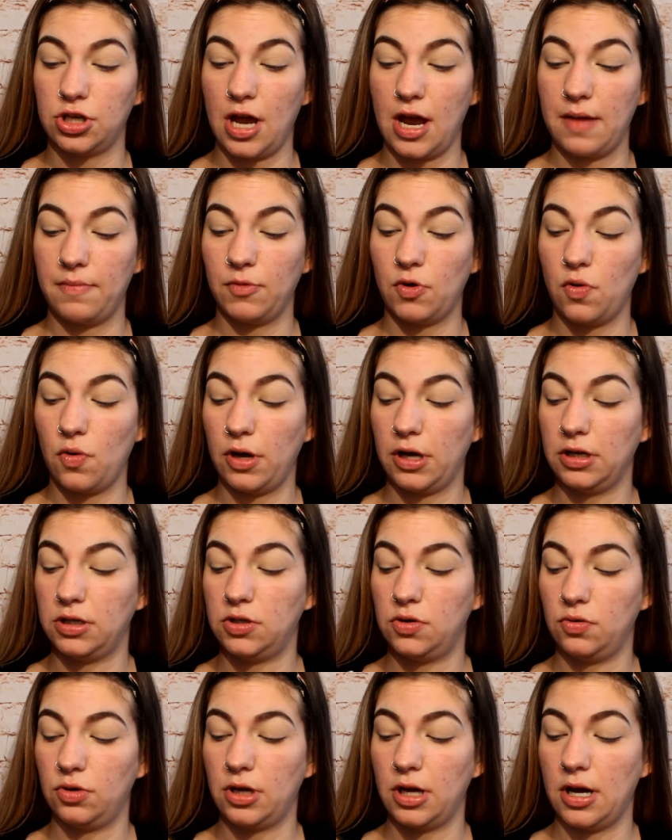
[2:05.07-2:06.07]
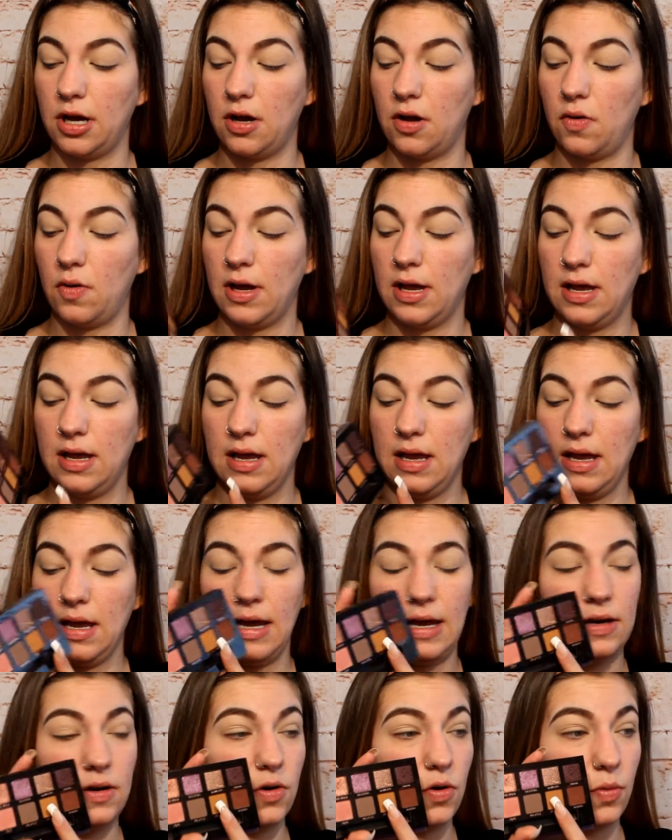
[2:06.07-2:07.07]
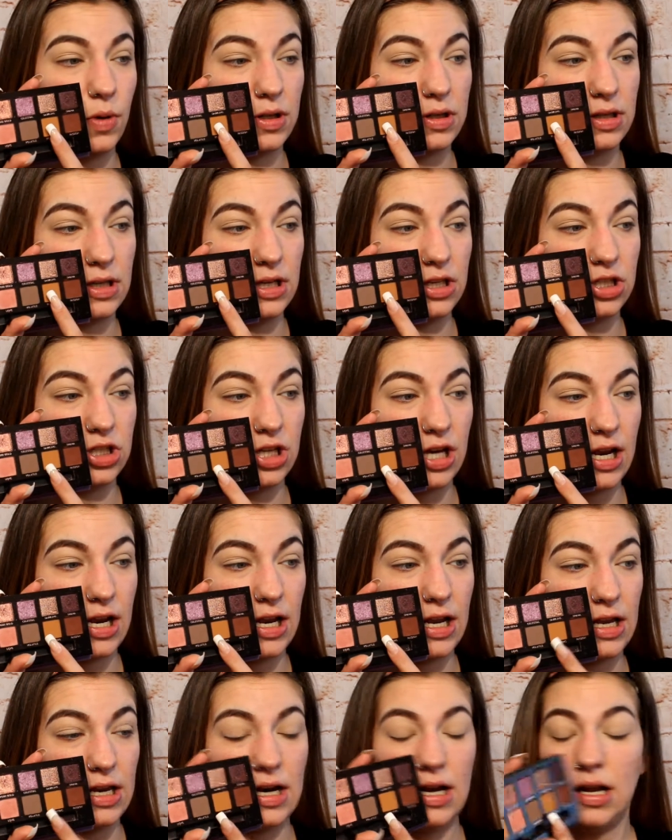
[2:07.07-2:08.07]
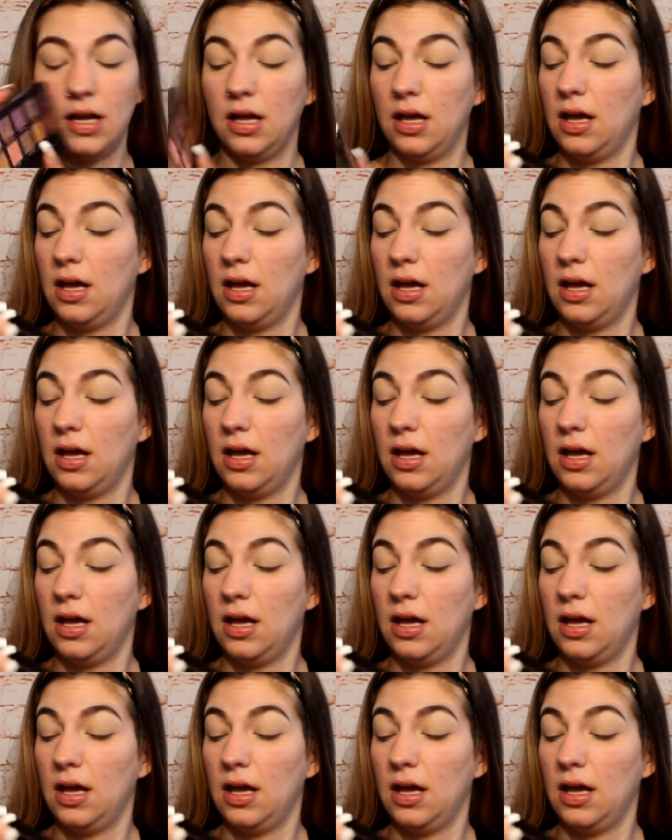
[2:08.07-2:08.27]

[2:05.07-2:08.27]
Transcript: I'm going to go in with the shade